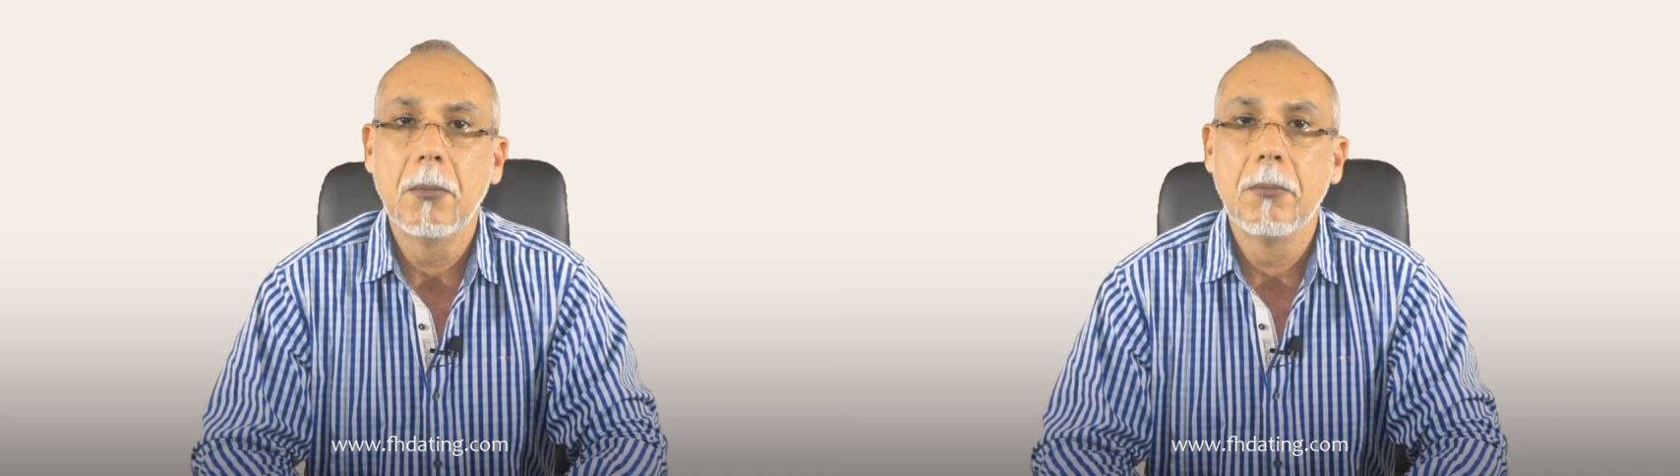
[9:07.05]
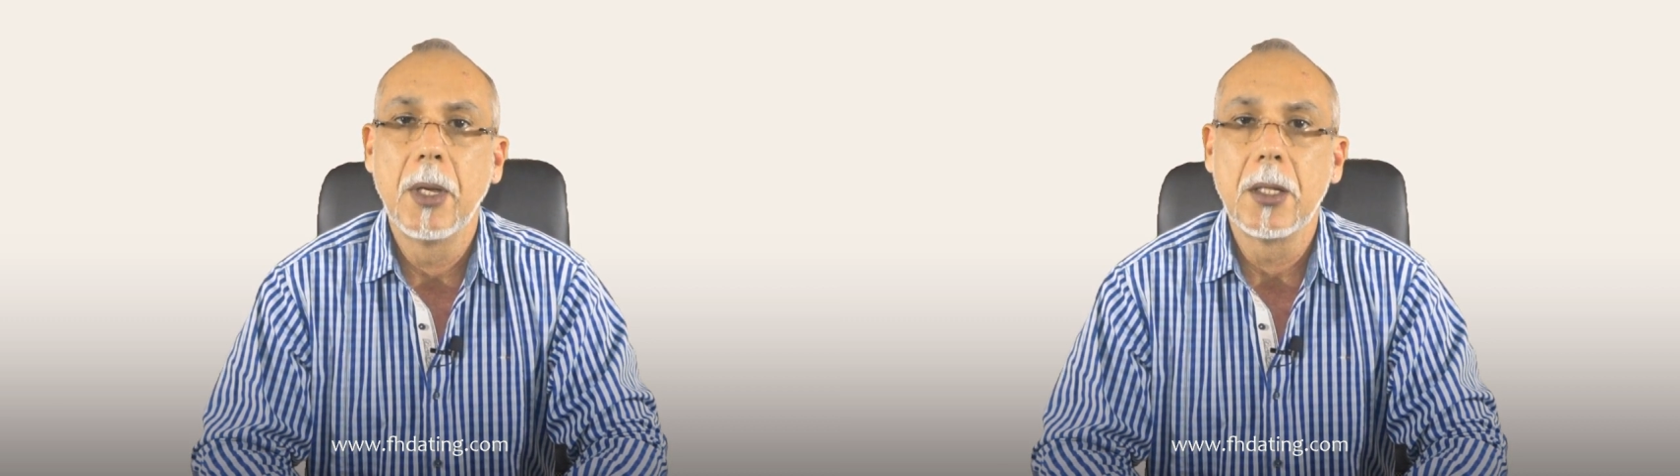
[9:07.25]

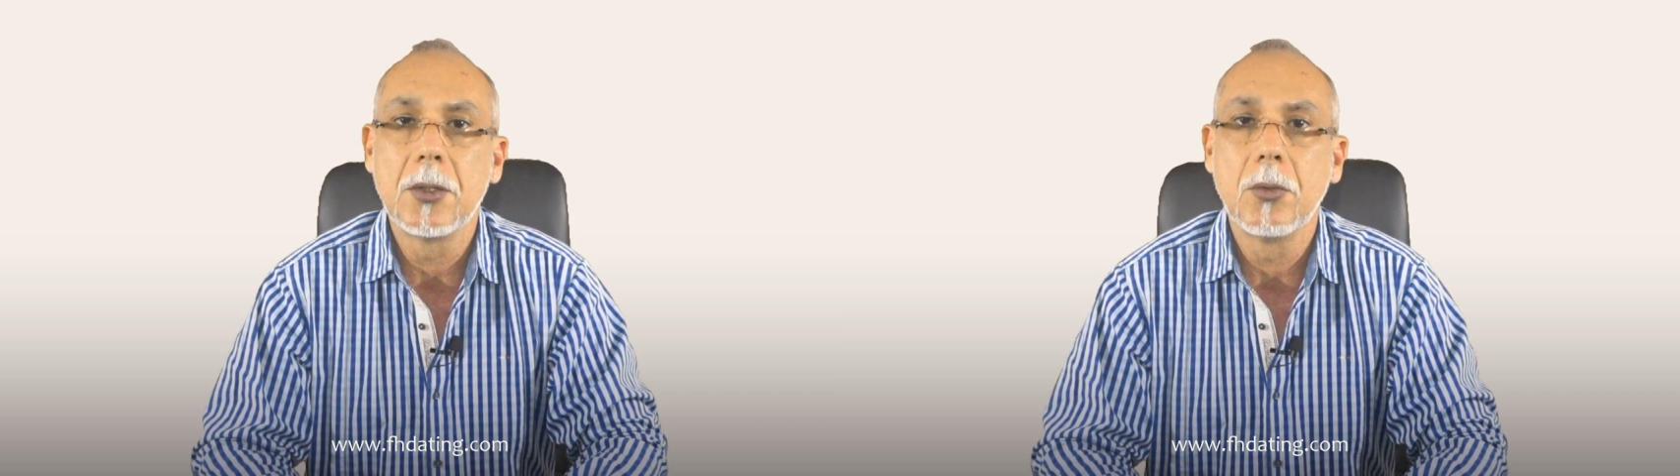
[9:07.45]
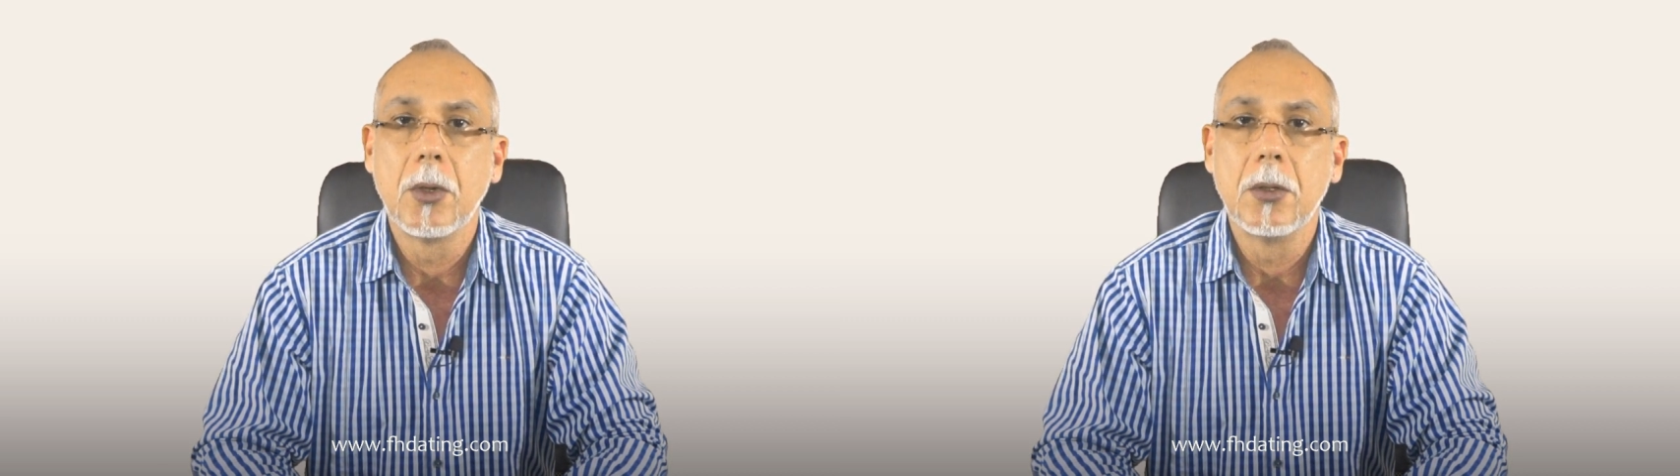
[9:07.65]

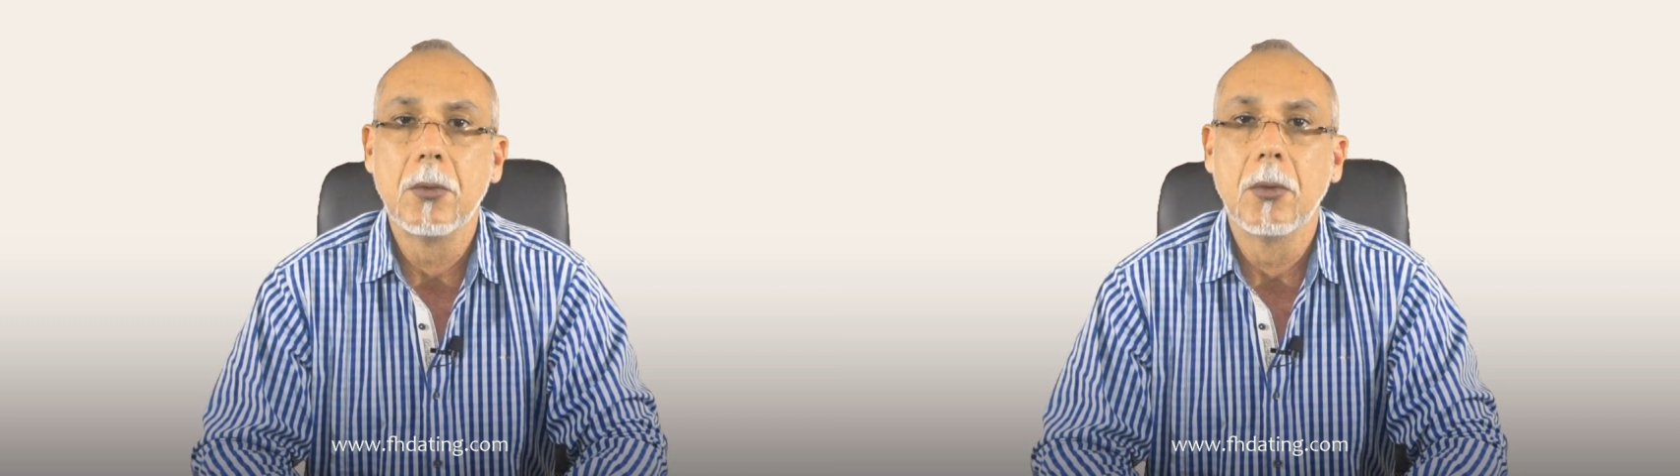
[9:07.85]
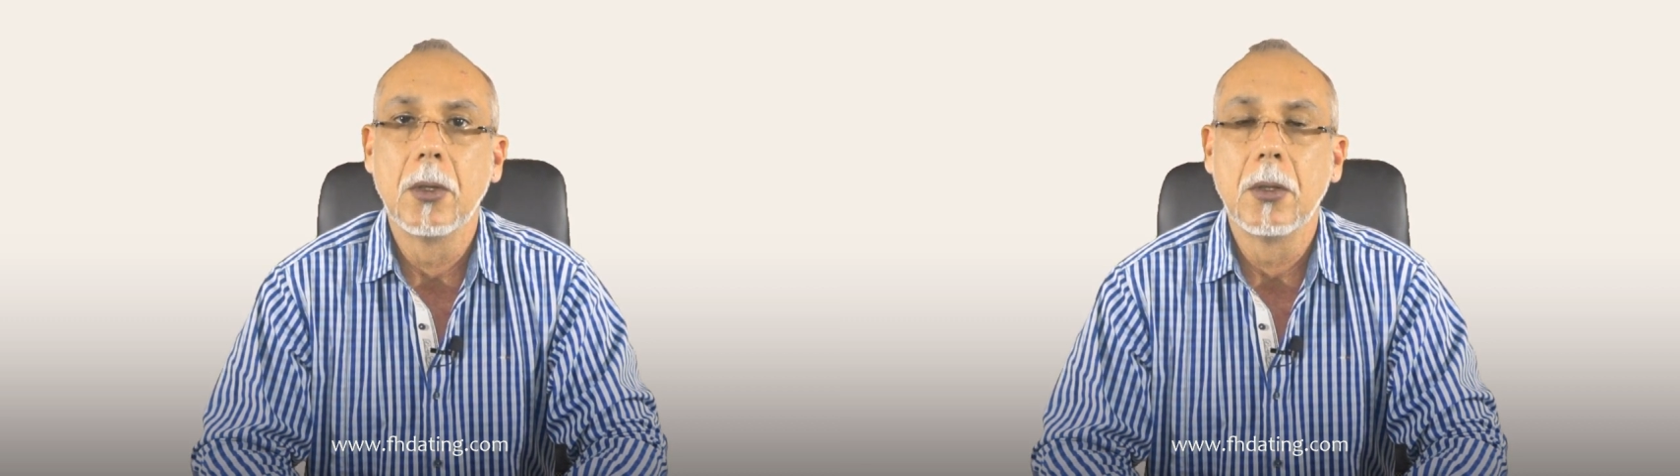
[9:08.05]
match what
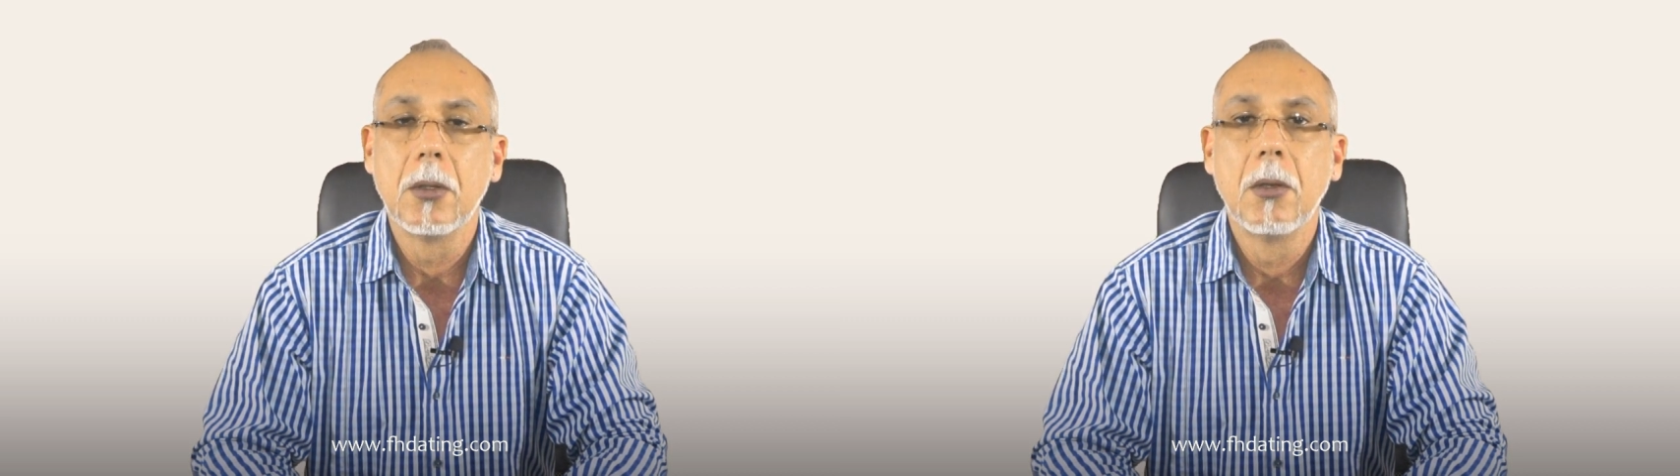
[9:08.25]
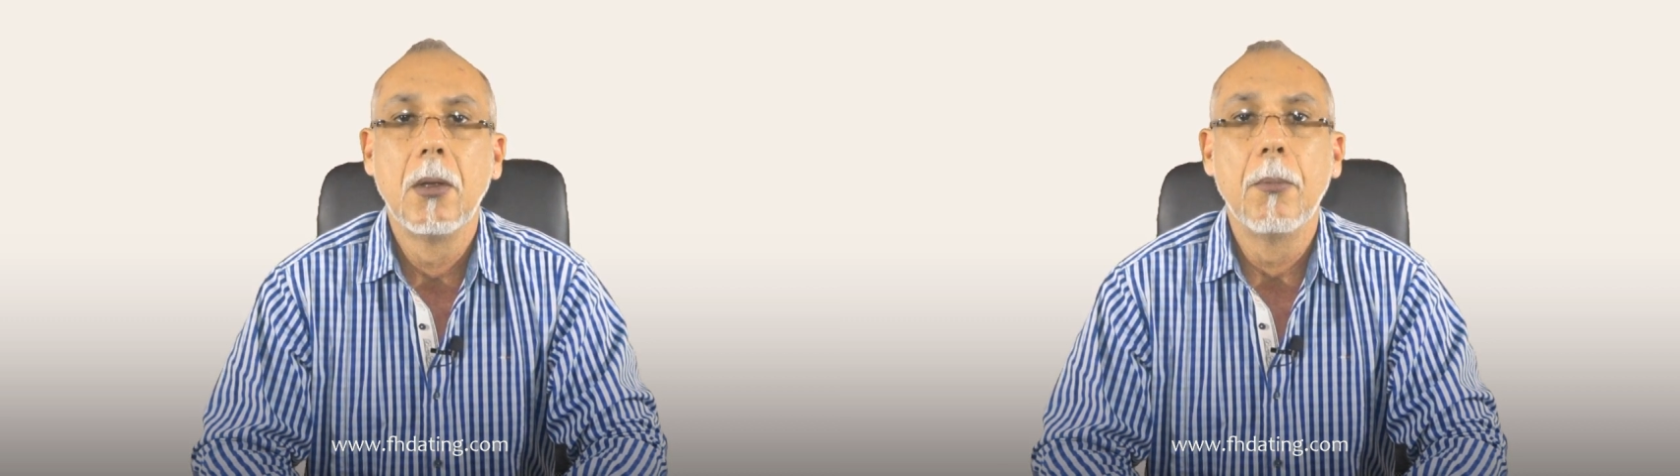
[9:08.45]
you
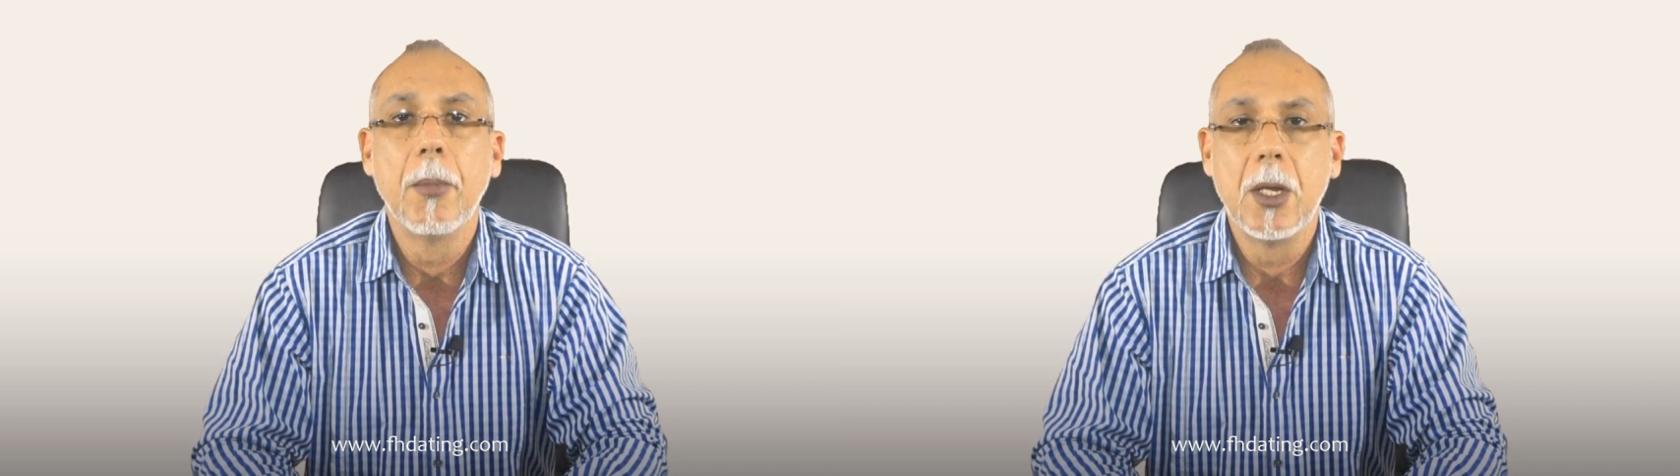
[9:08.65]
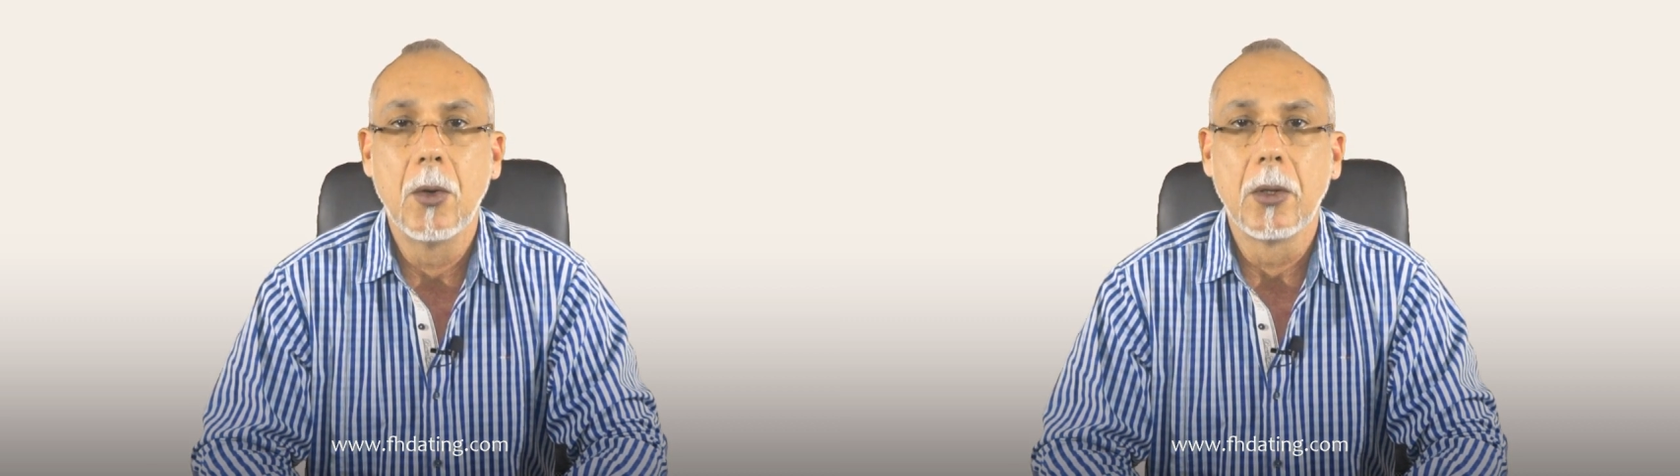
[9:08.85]
want,
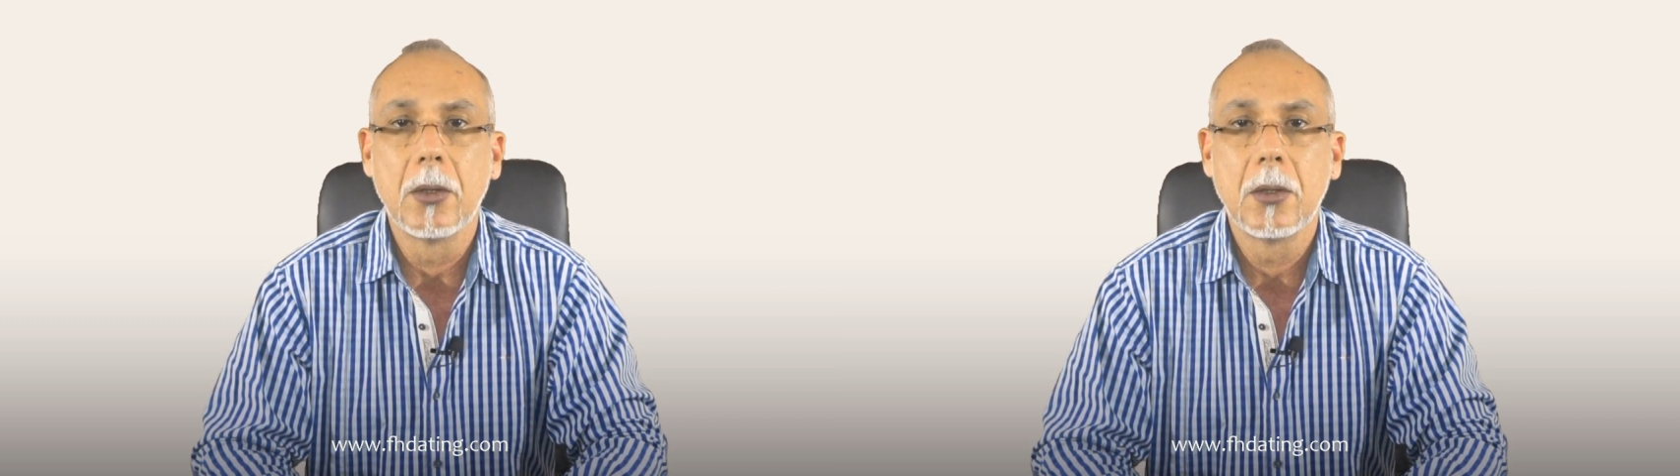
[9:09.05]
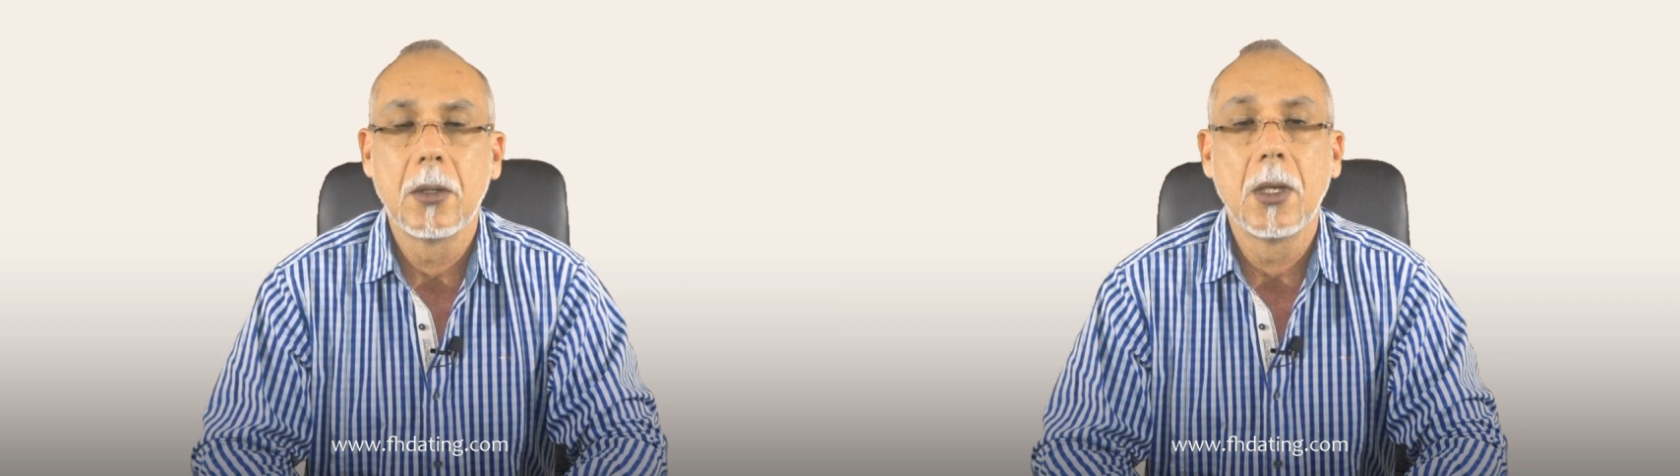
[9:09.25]
may
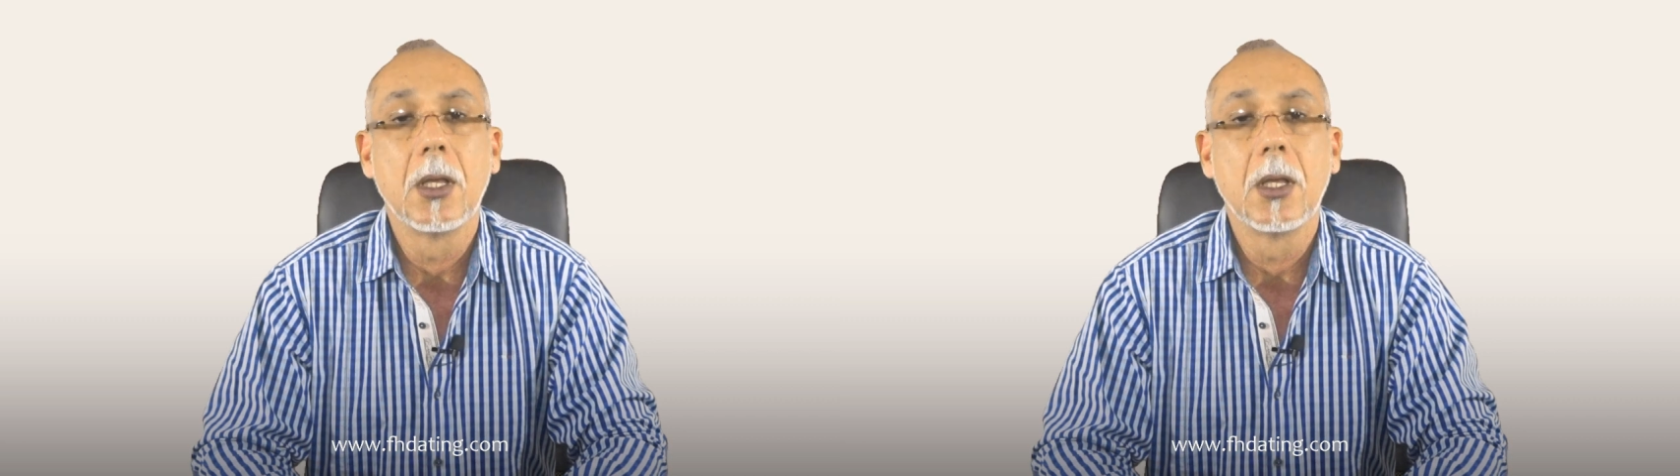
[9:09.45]
not.